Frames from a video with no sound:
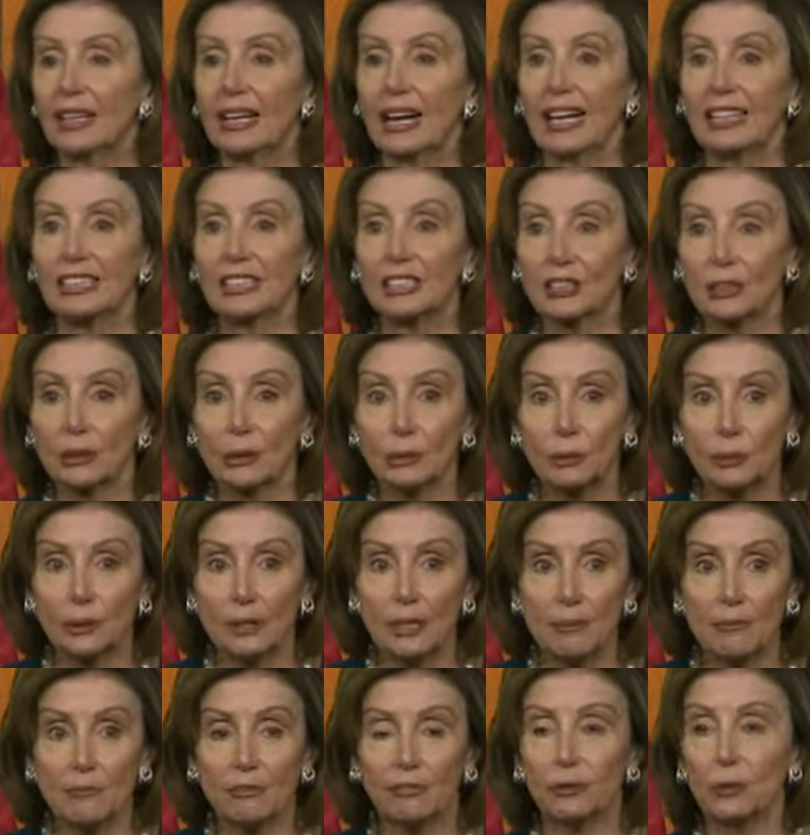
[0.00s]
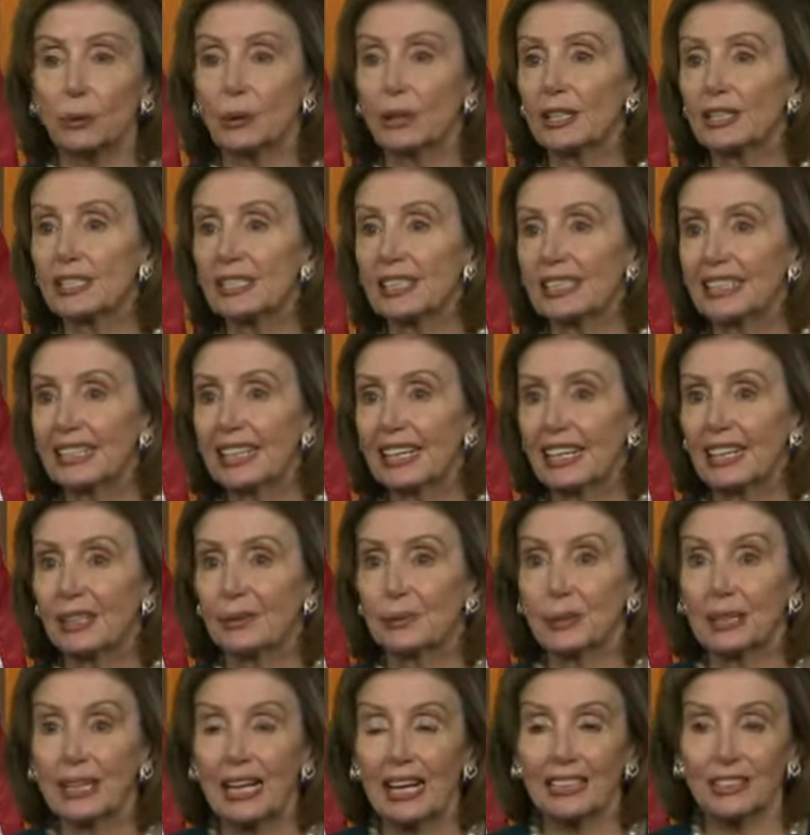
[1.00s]
I salute him for it. And
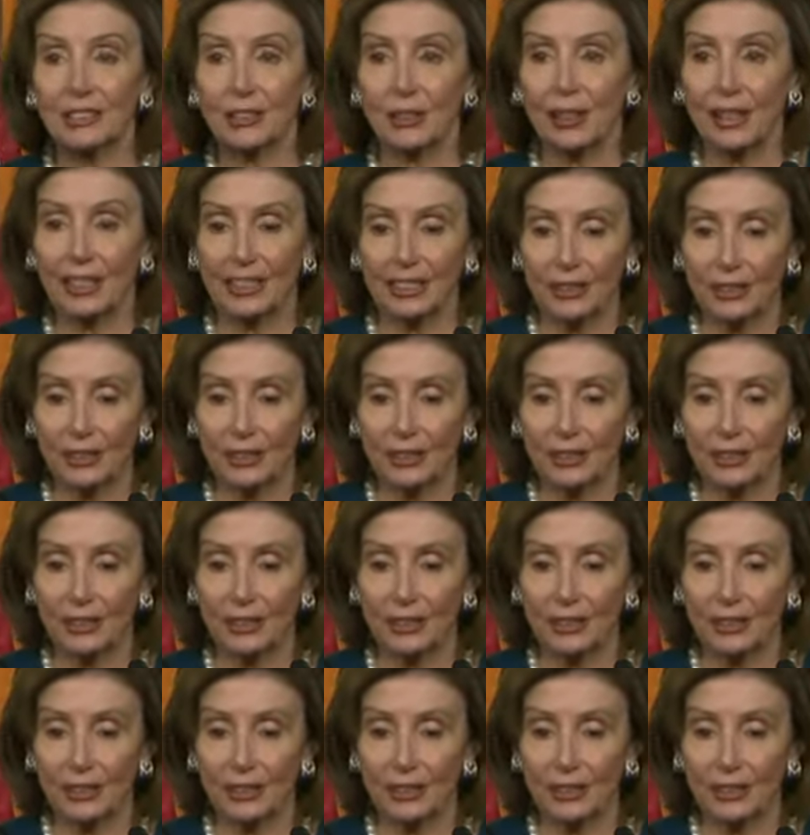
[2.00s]
when I try